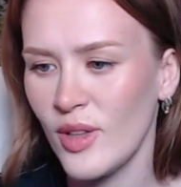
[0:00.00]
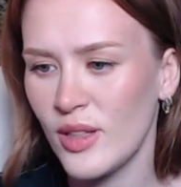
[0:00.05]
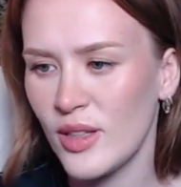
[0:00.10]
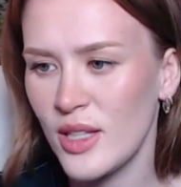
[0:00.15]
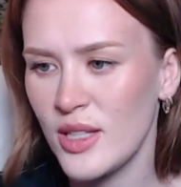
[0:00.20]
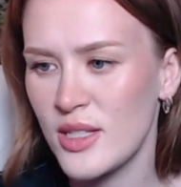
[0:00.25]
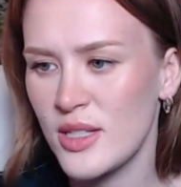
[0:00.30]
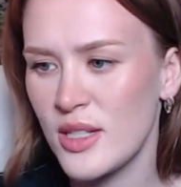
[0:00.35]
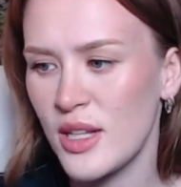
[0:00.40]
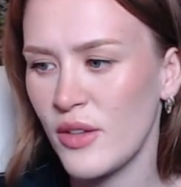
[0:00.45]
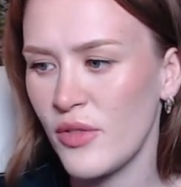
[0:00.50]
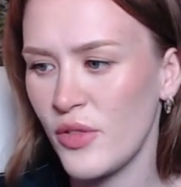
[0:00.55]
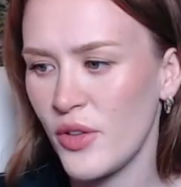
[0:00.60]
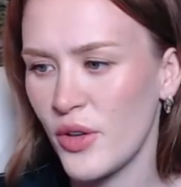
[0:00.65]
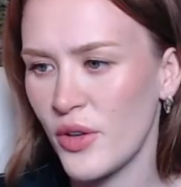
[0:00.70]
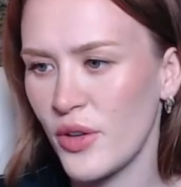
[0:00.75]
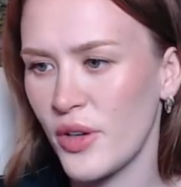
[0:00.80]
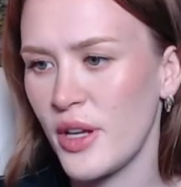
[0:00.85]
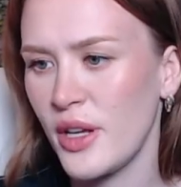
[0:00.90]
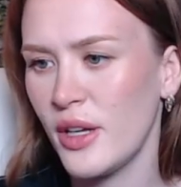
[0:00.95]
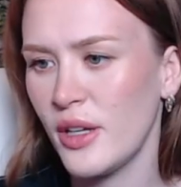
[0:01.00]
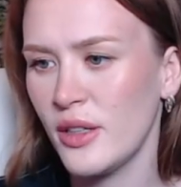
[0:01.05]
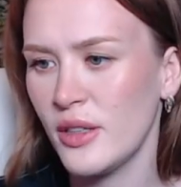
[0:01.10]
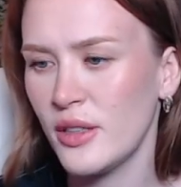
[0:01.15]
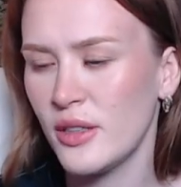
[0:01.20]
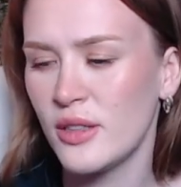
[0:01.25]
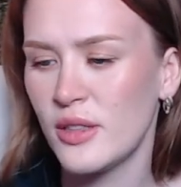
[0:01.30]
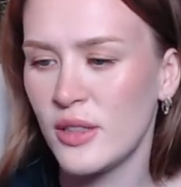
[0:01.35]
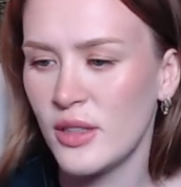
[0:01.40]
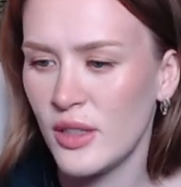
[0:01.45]
Let's Nick Fury.
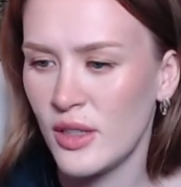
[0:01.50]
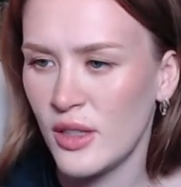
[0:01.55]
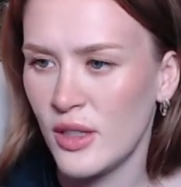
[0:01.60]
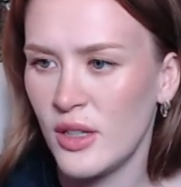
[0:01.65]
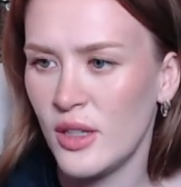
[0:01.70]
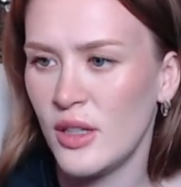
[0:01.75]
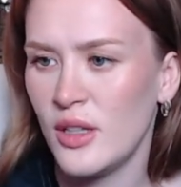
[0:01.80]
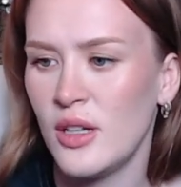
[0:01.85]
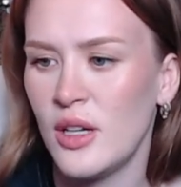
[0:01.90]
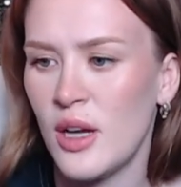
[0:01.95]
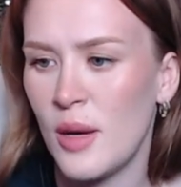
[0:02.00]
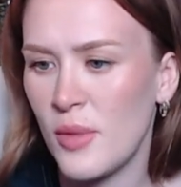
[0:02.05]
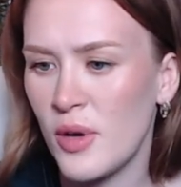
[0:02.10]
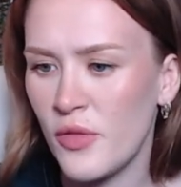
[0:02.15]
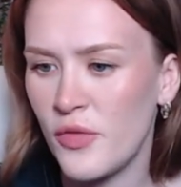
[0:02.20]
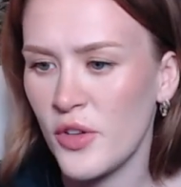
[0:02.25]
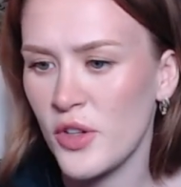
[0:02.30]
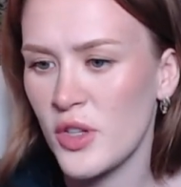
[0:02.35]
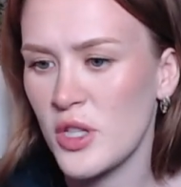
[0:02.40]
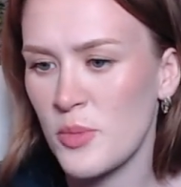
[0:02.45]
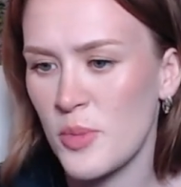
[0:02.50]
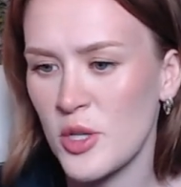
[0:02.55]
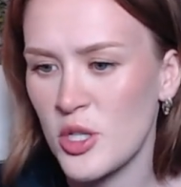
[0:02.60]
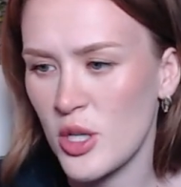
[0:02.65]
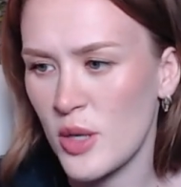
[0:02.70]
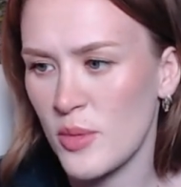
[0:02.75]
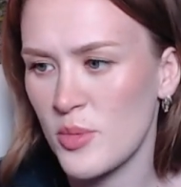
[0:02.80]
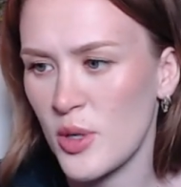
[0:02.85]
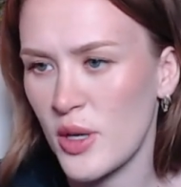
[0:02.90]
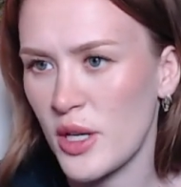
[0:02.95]
I'm gonna fill this bitch
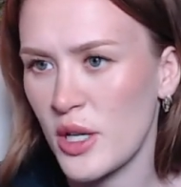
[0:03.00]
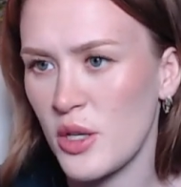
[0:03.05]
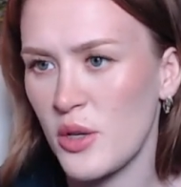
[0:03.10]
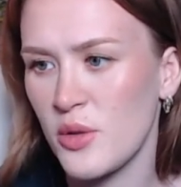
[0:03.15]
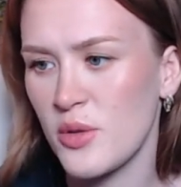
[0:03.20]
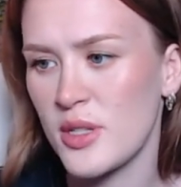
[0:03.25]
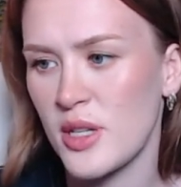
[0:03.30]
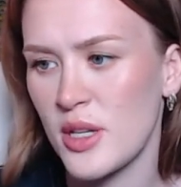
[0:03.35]
up so I can use